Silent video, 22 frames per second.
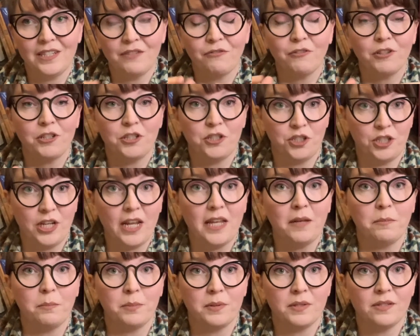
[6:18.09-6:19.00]

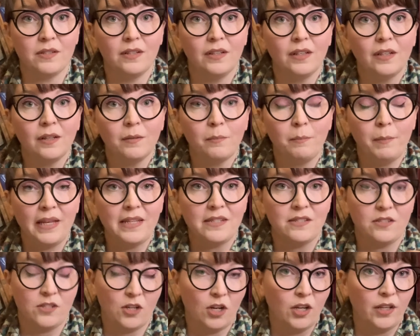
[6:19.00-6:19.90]
shapes
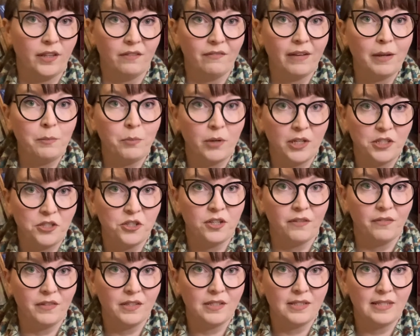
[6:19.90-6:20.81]
based on the vibration
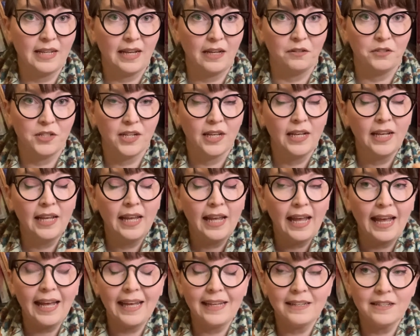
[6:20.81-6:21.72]
of the sound.
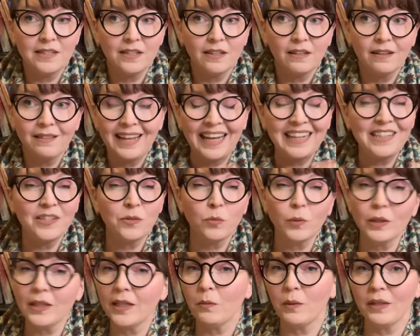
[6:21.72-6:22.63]
And that's
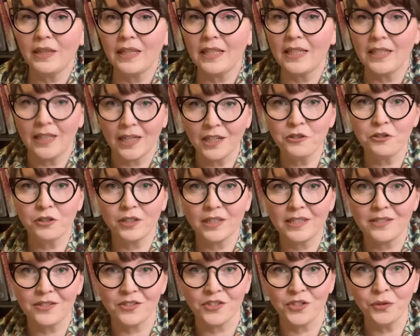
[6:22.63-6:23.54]
really what the yantra
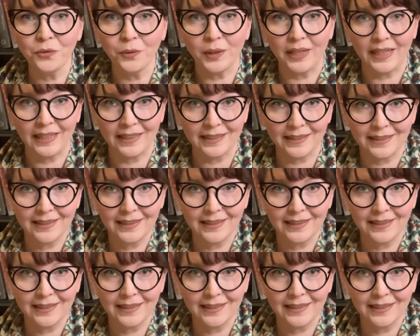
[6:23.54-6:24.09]
is doing.